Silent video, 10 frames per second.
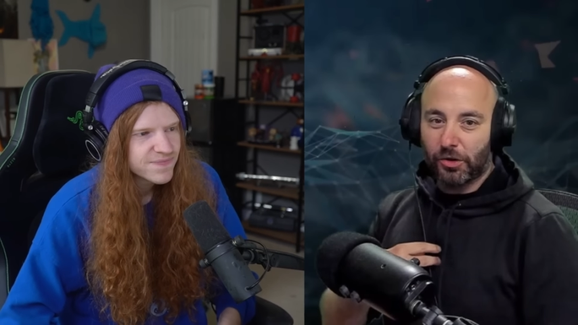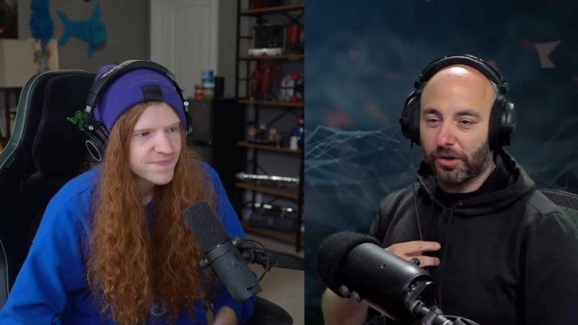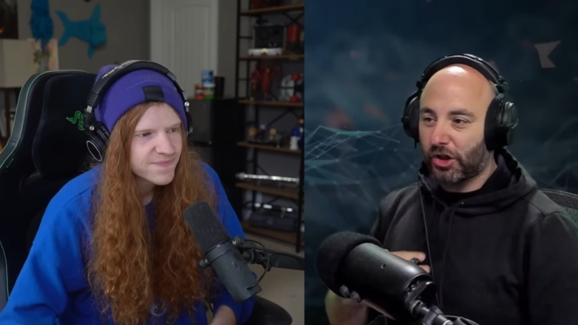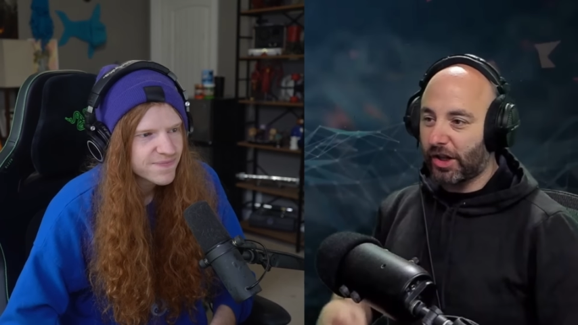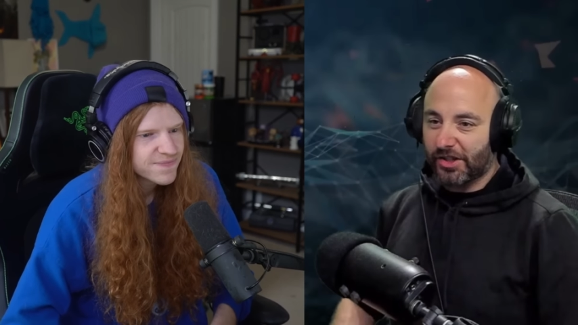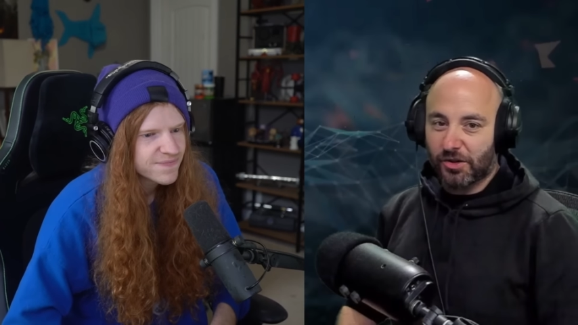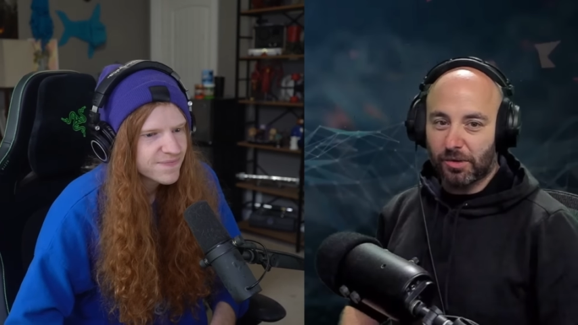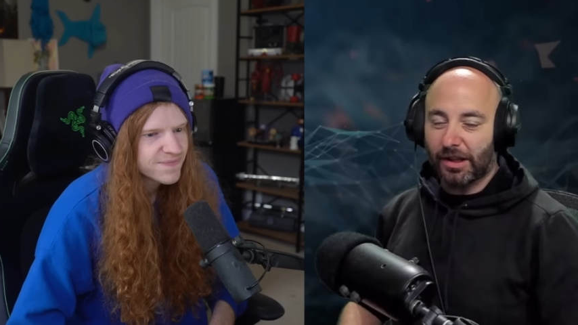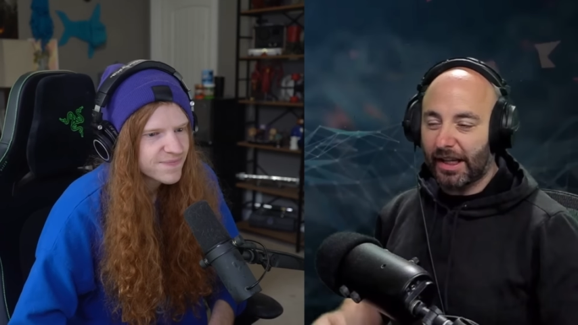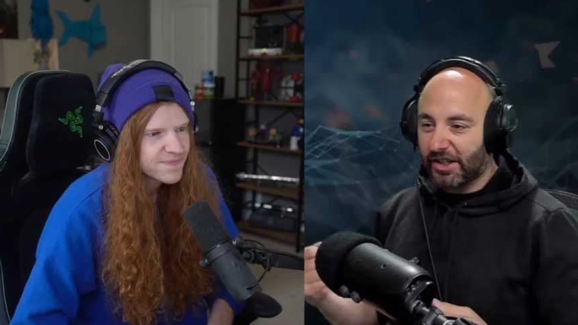Speaker 1: two in the chest, two
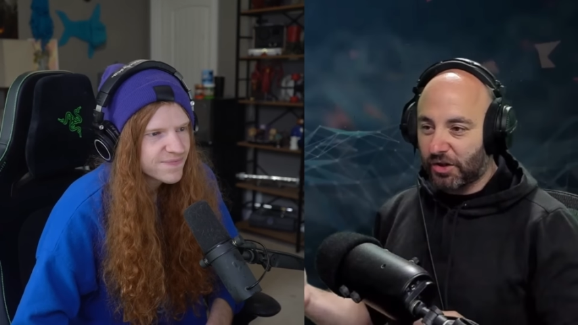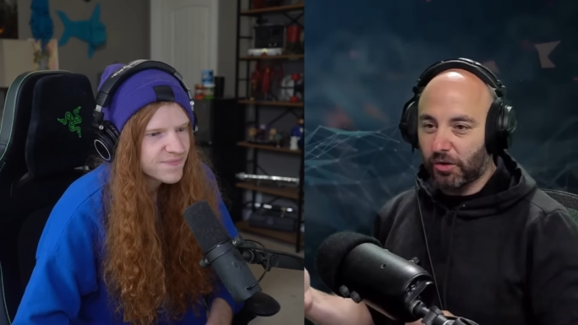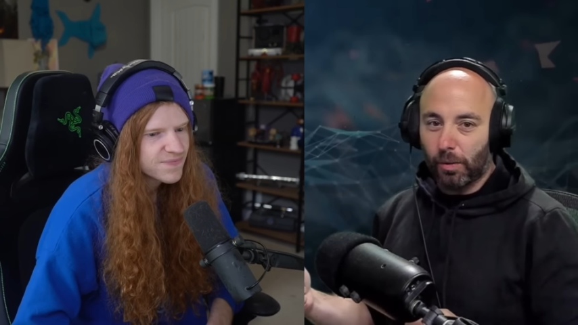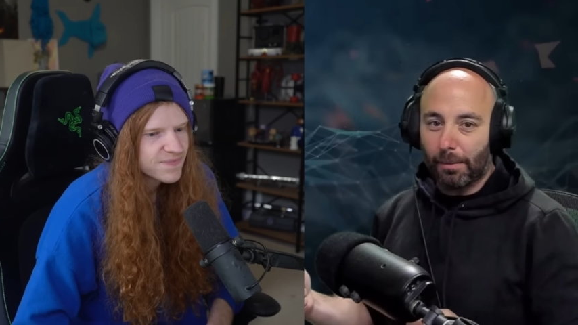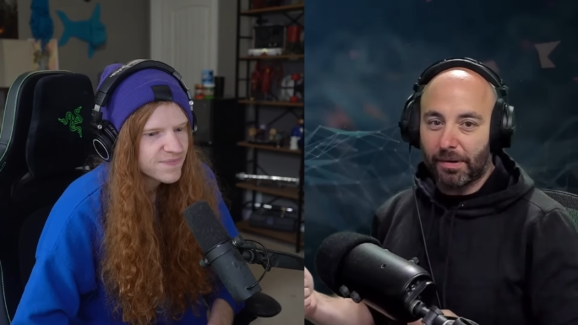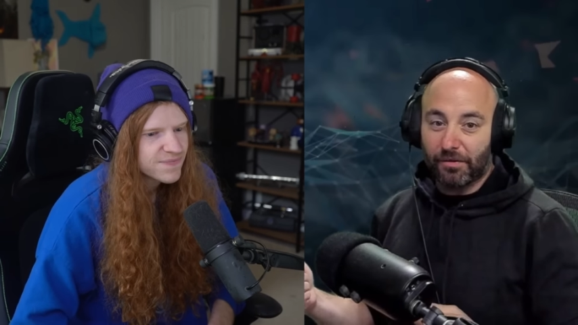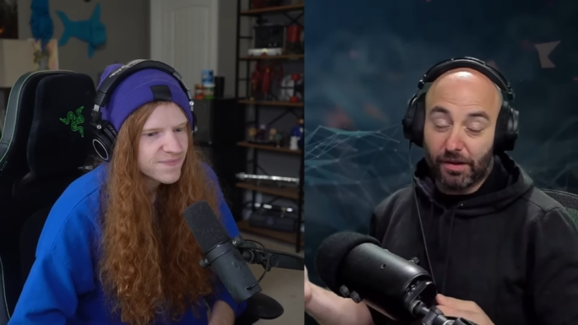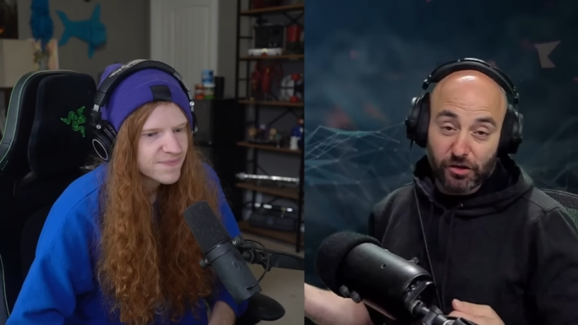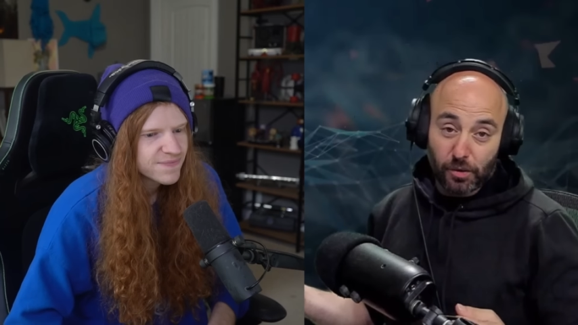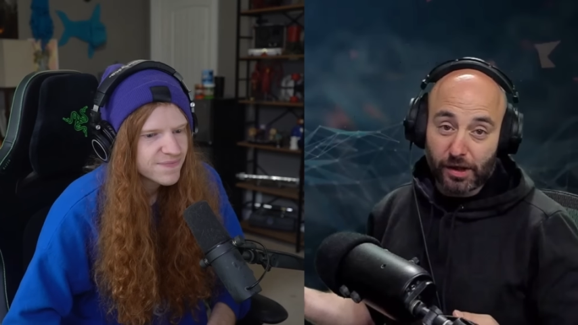in the legs, two in the weapon if you
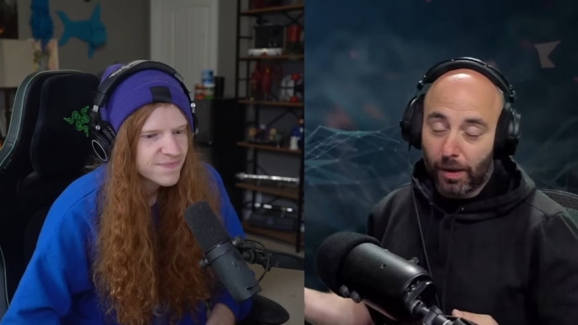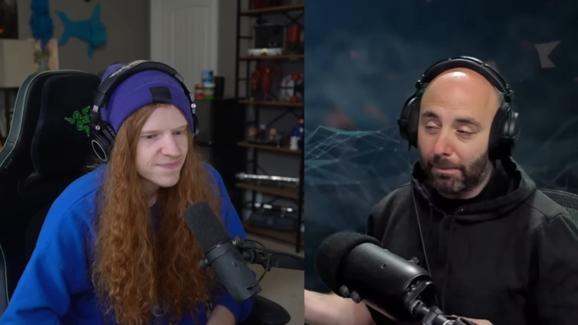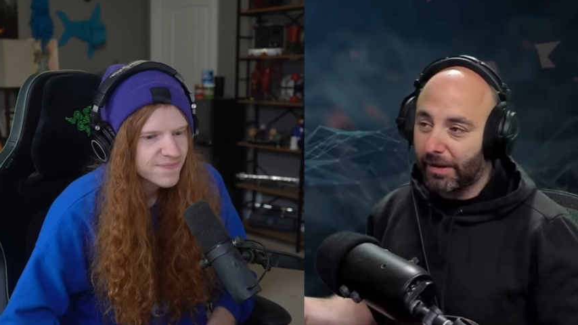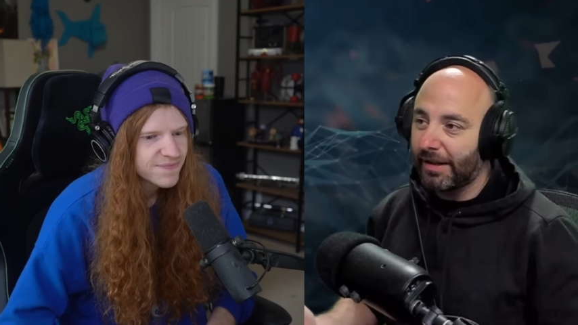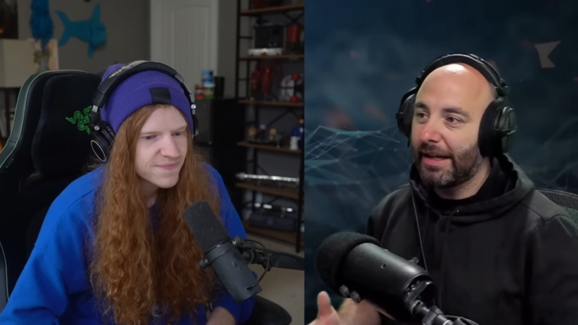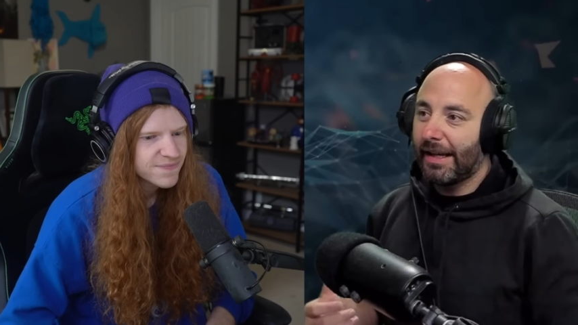have two handed weapon.